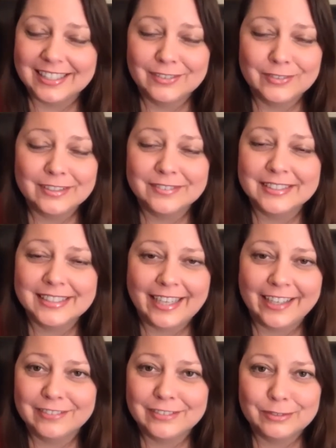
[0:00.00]
It would have
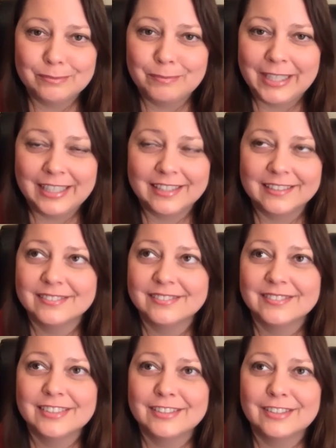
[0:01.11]
saved me
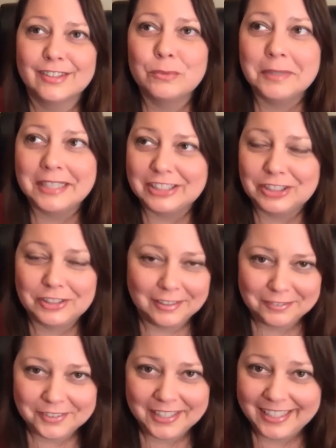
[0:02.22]
so much
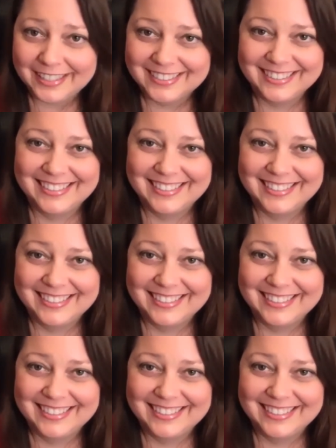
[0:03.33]
suffering.